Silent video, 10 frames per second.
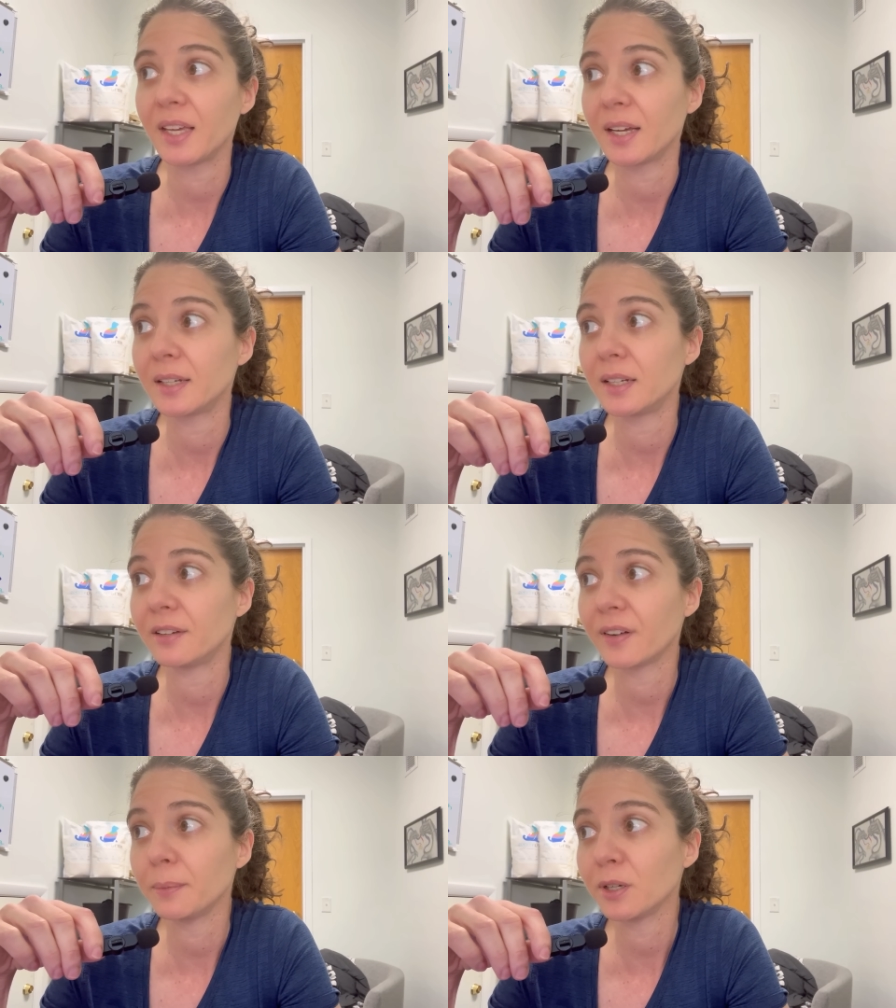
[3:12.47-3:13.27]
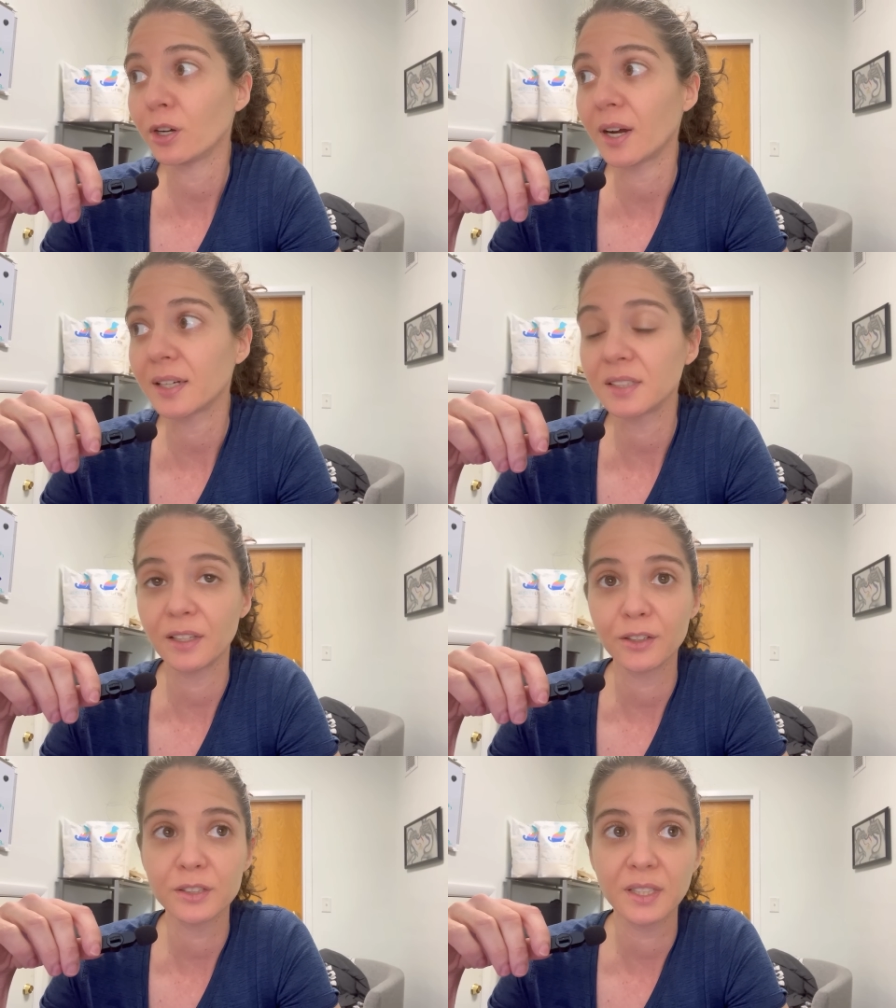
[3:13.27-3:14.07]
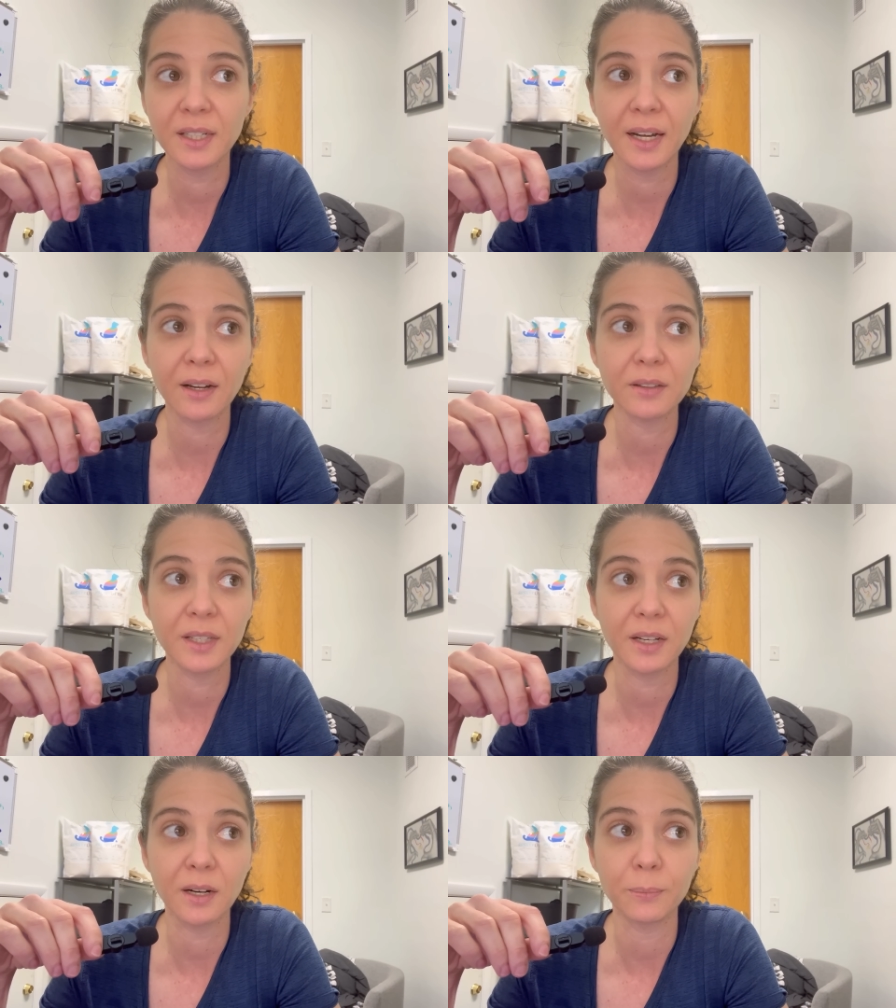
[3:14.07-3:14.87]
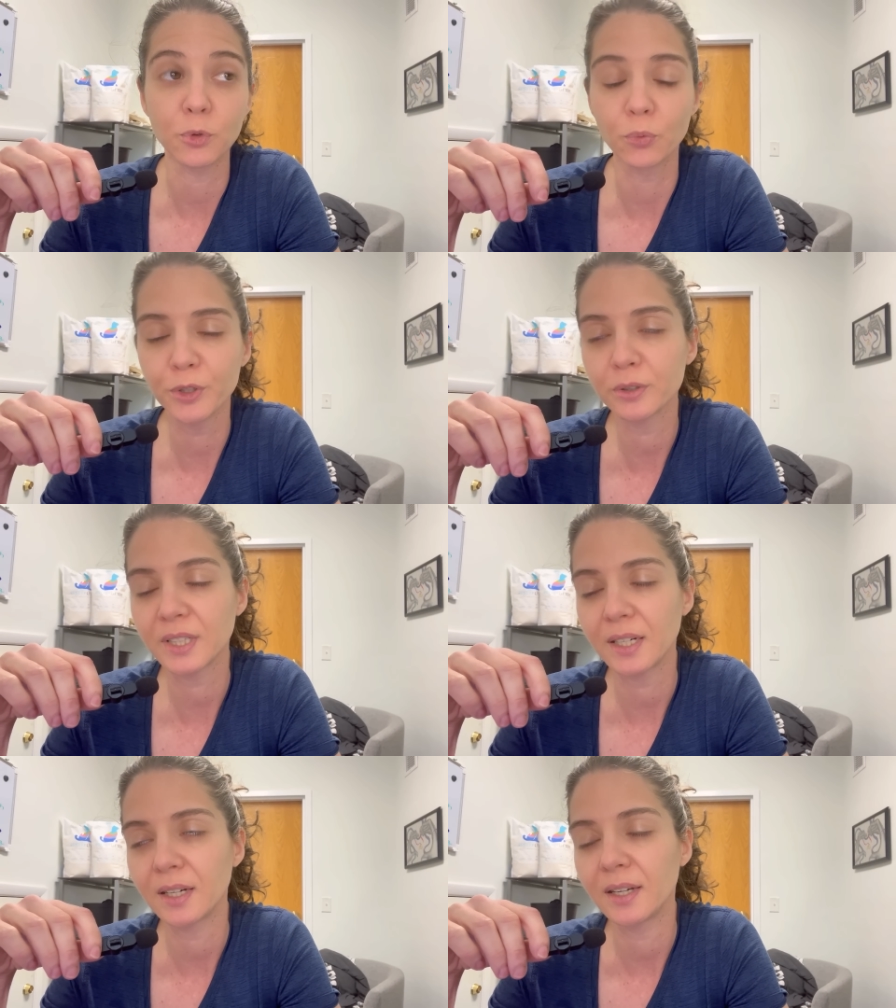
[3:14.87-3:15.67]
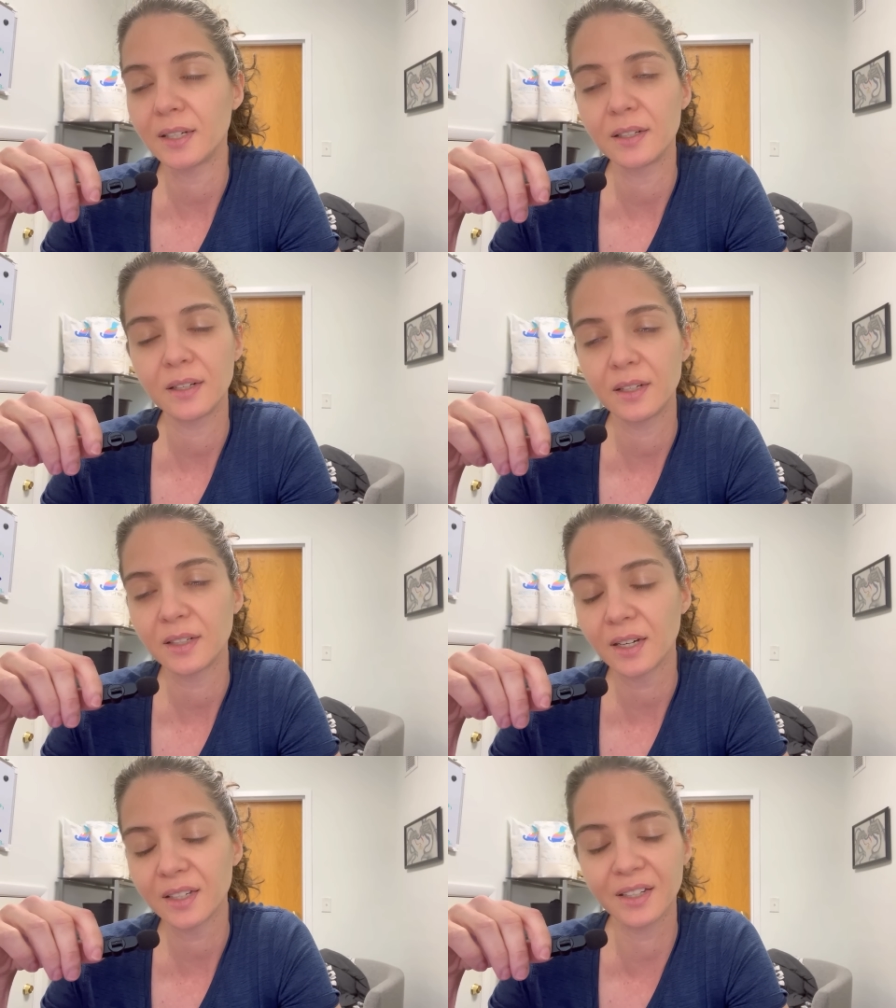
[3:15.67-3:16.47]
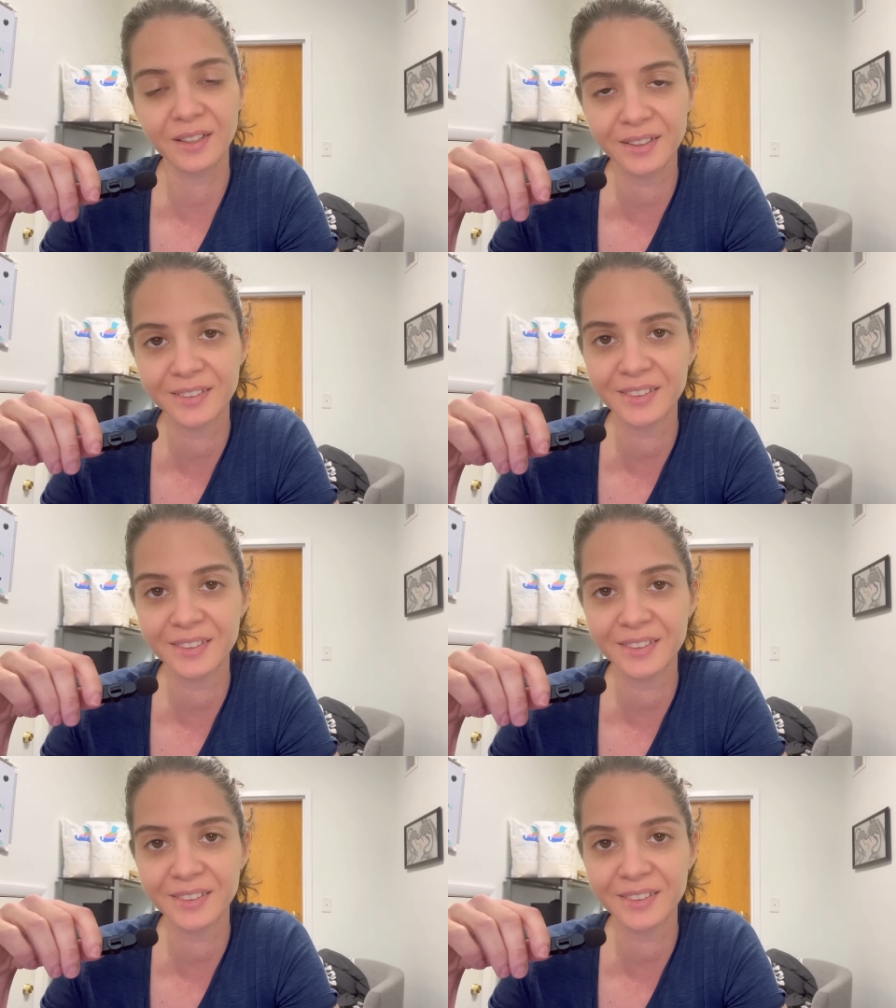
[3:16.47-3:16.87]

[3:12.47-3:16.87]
and if i'm incorrect and there's data out there real data and, and not